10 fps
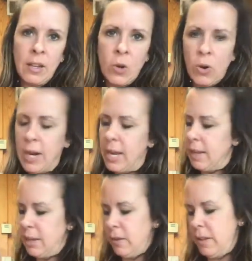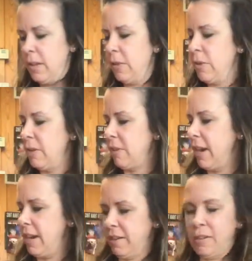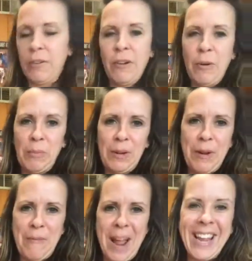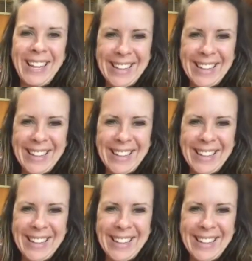Corey, I think you're the only one right here, so hope you don't mind.